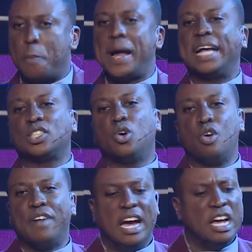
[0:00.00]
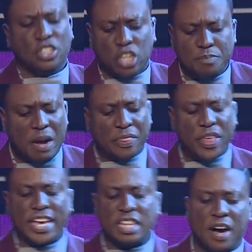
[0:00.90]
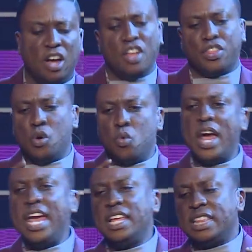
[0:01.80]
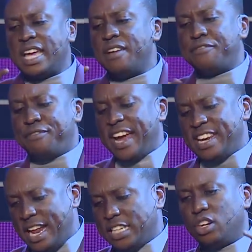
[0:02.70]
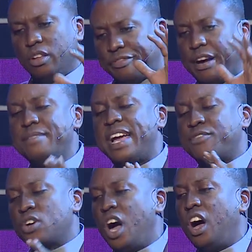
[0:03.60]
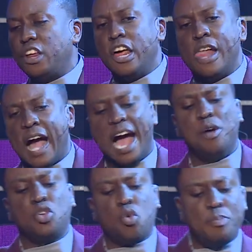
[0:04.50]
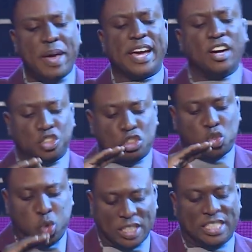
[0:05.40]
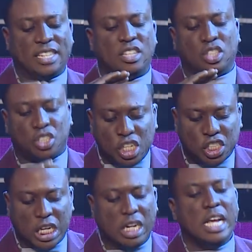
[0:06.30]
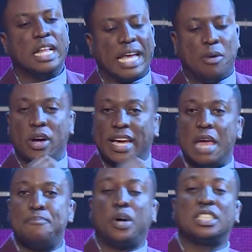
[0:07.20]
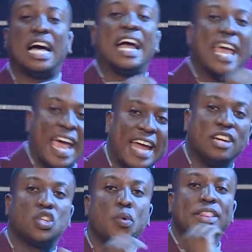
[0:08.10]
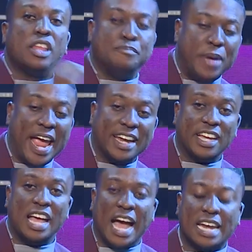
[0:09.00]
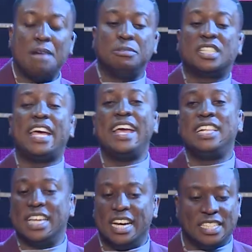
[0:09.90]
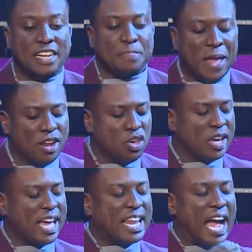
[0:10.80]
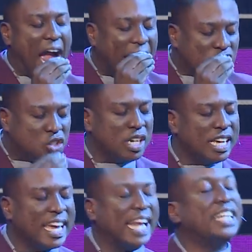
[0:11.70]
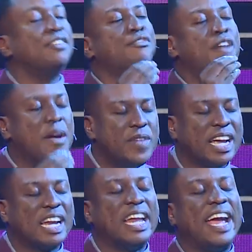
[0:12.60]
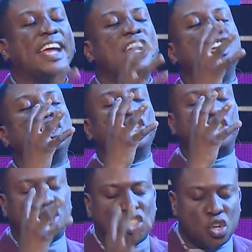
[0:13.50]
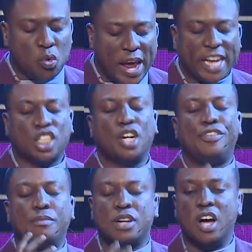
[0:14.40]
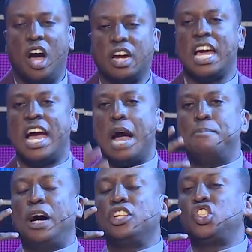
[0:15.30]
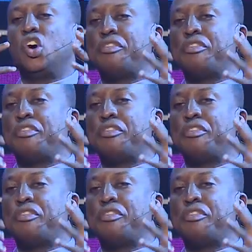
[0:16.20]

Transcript: pass over? Some people are thinking about the way the finance of the family have gone. How do we make a strategic decision that will keep us ahead during the bend? And I'm saying this, that you can actually get very clear this direction from God about your